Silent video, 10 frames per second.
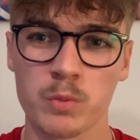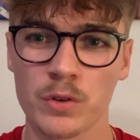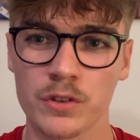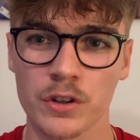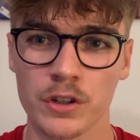
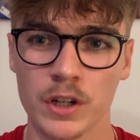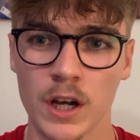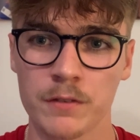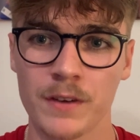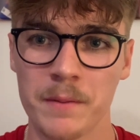wasn't good
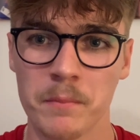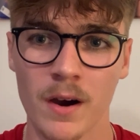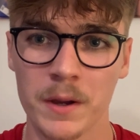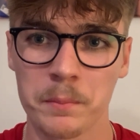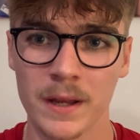enough in
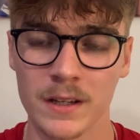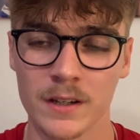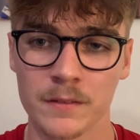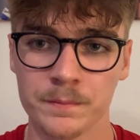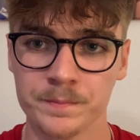my
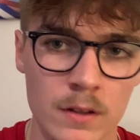opinion.